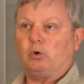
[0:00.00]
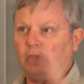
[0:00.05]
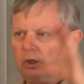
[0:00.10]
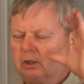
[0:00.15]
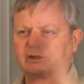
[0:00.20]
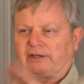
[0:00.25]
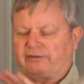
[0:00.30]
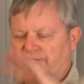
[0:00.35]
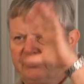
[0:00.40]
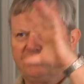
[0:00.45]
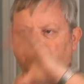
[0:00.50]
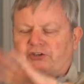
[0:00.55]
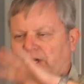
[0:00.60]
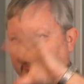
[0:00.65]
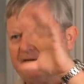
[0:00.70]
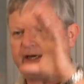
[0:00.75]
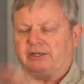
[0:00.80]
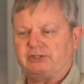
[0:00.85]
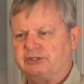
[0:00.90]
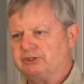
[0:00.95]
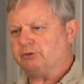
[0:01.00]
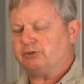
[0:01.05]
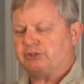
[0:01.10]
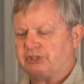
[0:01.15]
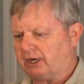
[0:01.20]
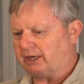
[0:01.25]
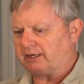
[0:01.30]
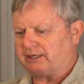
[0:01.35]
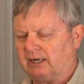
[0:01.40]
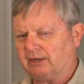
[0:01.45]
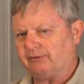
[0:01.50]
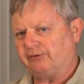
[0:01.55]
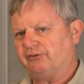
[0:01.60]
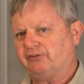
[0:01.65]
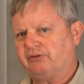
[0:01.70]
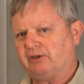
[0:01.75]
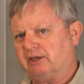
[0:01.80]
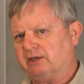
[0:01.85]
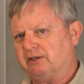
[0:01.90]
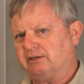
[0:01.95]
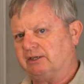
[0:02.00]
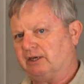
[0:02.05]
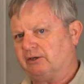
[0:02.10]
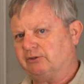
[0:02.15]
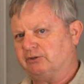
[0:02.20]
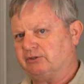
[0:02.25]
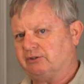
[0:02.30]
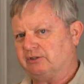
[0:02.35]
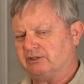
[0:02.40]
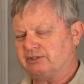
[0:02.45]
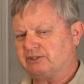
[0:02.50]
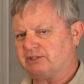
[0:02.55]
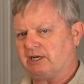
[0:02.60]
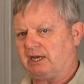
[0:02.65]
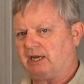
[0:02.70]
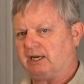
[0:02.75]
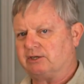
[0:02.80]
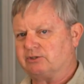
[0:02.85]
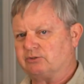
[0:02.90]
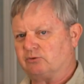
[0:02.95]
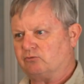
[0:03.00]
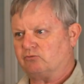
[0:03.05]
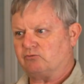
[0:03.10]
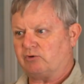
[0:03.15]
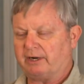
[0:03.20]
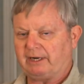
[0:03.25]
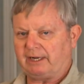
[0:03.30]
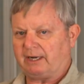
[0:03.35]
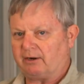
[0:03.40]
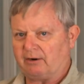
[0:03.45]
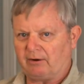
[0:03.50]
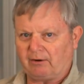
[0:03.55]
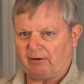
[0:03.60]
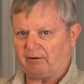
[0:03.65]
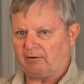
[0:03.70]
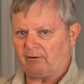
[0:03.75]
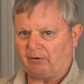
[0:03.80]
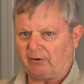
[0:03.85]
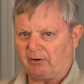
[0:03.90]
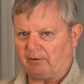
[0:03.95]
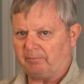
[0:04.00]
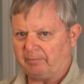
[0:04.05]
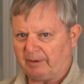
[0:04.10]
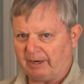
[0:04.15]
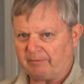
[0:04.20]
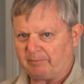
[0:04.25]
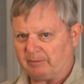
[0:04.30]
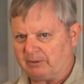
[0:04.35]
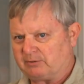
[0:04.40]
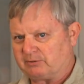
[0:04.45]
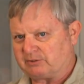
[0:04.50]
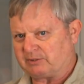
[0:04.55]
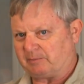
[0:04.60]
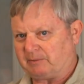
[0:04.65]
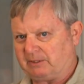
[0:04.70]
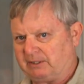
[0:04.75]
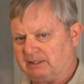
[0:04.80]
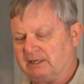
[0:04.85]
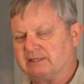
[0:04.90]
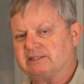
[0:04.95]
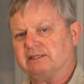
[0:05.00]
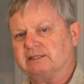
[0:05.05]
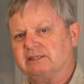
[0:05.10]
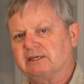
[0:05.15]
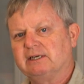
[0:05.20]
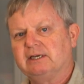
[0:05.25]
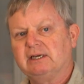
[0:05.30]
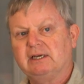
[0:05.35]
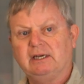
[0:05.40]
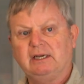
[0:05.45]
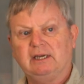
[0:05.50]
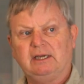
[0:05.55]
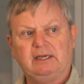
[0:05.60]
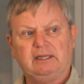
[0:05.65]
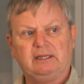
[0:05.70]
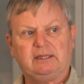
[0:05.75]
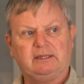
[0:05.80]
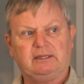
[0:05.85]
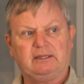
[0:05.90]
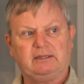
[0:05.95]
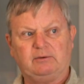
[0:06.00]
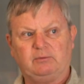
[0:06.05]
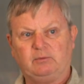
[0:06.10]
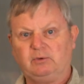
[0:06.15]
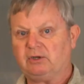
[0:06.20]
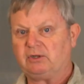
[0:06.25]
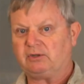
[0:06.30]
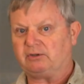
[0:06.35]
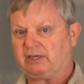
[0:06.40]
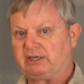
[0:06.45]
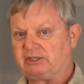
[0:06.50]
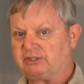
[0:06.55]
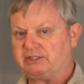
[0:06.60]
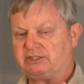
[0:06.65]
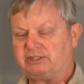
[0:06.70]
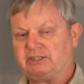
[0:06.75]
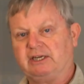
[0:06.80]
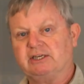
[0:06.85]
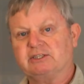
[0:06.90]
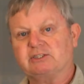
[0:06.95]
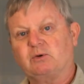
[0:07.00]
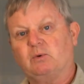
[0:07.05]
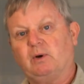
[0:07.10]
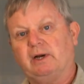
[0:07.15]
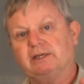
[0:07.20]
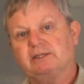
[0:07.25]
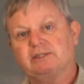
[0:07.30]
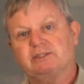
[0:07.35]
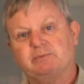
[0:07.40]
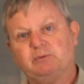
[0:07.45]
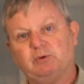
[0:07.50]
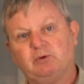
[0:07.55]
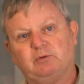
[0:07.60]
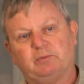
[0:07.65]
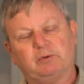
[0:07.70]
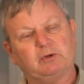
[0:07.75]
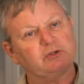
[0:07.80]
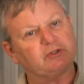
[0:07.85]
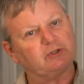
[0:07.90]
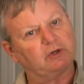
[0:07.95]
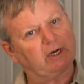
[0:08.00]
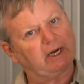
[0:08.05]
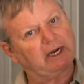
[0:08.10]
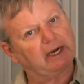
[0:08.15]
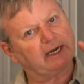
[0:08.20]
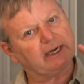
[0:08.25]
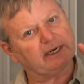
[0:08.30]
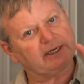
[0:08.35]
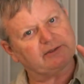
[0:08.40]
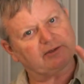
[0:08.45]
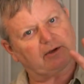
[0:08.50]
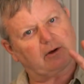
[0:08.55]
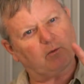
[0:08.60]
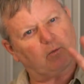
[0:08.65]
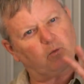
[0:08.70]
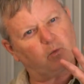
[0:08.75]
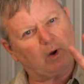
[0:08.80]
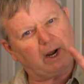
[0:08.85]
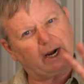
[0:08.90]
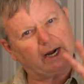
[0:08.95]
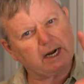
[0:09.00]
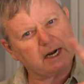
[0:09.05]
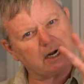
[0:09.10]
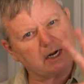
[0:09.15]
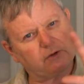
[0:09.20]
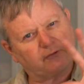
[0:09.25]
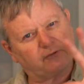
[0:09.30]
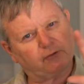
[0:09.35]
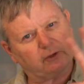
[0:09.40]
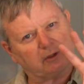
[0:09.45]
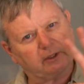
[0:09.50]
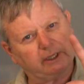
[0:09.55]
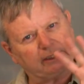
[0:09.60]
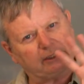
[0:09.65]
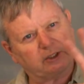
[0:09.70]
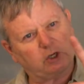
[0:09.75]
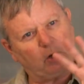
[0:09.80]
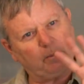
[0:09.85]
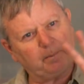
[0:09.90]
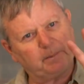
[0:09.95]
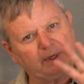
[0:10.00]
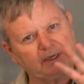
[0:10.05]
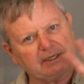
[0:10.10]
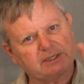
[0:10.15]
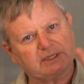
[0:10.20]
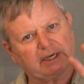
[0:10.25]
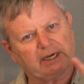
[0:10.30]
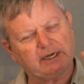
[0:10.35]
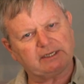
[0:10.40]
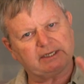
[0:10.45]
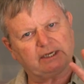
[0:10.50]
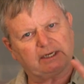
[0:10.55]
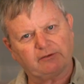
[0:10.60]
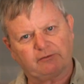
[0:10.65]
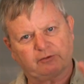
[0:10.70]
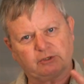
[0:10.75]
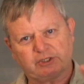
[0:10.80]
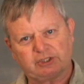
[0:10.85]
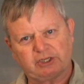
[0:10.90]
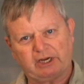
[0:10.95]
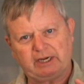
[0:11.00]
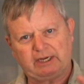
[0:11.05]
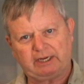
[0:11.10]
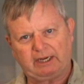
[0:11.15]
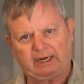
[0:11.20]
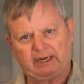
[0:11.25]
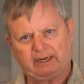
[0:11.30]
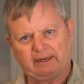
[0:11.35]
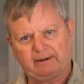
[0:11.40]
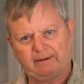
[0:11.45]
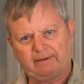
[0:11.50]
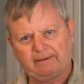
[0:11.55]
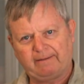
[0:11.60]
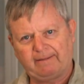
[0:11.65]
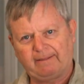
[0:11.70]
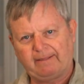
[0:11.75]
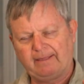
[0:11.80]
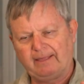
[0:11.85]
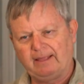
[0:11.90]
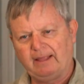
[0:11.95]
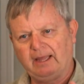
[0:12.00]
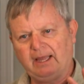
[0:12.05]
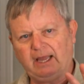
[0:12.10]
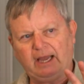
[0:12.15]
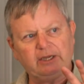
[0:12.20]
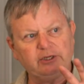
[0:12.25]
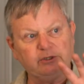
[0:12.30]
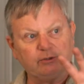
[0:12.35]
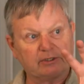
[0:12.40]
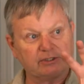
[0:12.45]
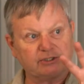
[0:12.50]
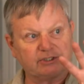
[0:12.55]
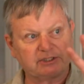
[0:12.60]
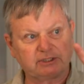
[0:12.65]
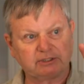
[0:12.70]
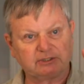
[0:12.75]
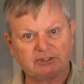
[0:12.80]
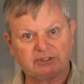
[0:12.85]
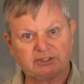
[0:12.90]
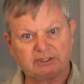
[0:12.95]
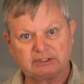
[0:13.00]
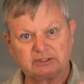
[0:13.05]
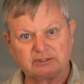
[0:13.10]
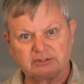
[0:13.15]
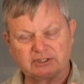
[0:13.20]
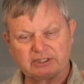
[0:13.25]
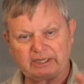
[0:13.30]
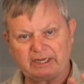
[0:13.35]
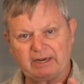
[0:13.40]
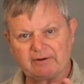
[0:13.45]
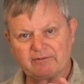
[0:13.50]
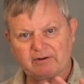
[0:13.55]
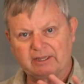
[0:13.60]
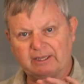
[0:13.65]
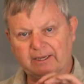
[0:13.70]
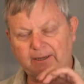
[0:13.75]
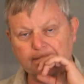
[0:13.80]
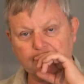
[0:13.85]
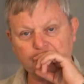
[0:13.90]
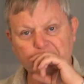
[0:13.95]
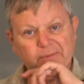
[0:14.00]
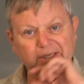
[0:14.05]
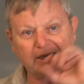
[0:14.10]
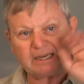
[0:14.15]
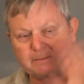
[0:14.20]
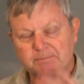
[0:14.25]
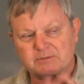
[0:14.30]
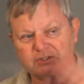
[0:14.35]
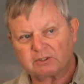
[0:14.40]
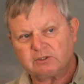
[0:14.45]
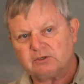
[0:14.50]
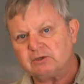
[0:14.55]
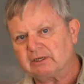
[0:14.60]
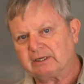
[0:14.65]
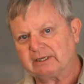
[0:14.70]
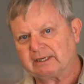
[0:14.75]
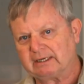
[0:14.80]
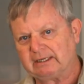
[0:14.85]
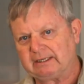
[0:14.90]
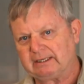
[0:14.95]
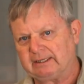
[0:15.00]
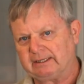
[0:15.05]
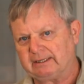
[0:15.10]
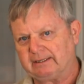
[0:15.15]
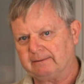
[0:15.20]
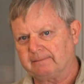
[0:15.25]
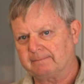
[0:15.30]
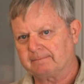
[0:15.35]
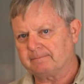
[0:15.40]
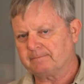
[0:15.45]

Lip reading: world doesn't shake as you shake down the stairs or running along a pavement or something, does it? The world actually stays quite smooth because your eyes are wonderful at compensating for shaking. And you can still see everything absolutely clearly.